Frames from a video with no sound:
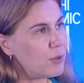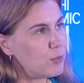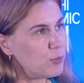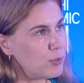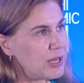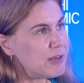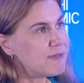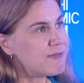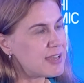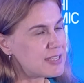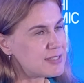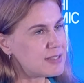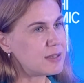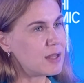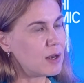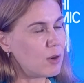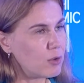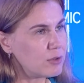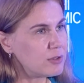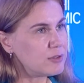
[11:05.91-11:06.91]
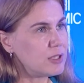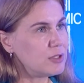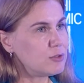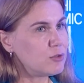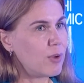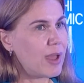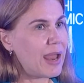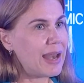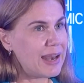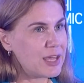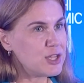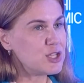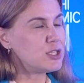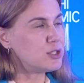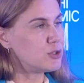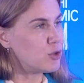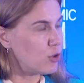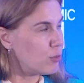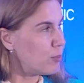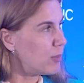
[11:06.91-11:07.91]
We invested a lot into
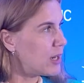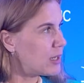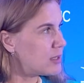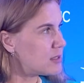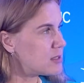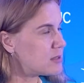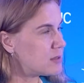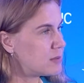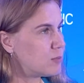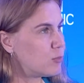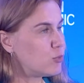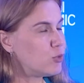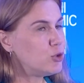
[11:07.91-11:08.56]
LNG terminals.